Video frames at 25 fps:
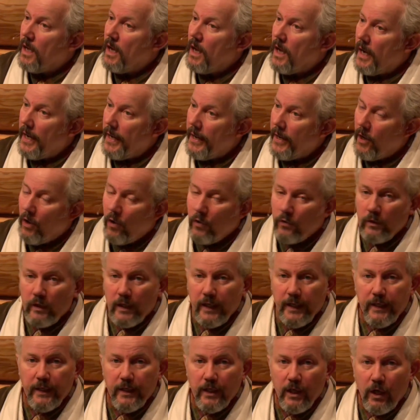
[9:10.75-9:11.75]
I
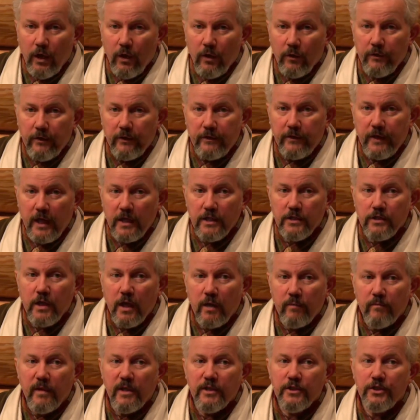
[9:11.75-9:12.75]
only know that that's
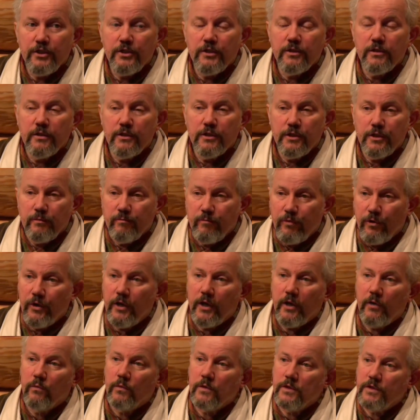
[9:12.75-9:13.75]
how much she put
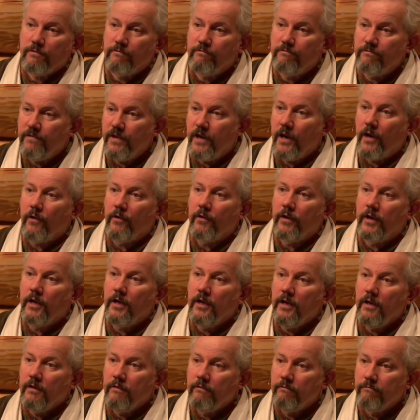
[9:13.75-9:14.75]
in was
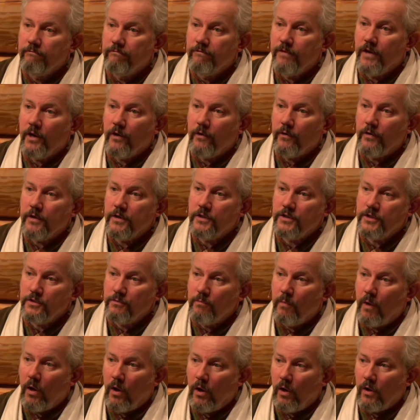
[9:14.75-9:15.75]
very, very
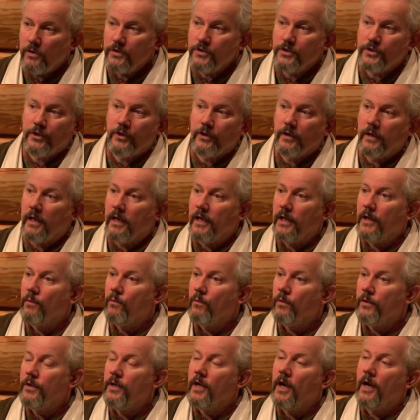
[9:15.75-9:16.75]
small. Certainly it
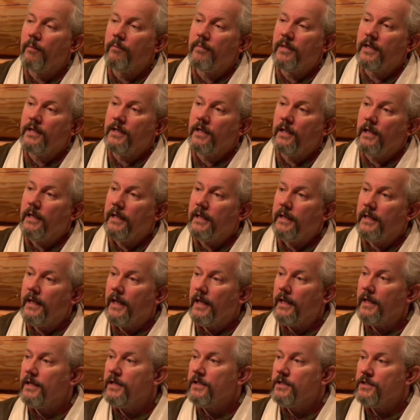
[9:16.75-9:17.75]
would not be
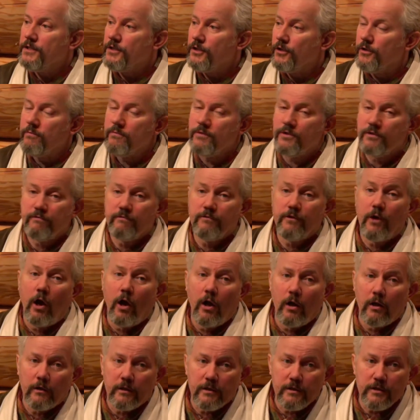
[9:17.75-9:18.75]
delineated in terms of
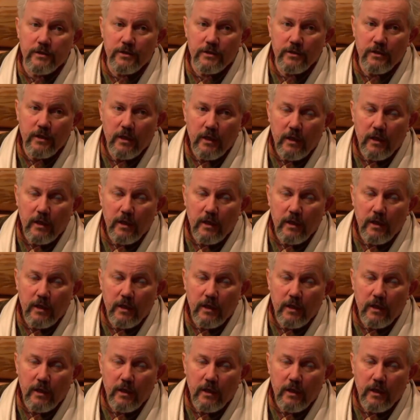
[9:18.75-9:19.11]
dollars.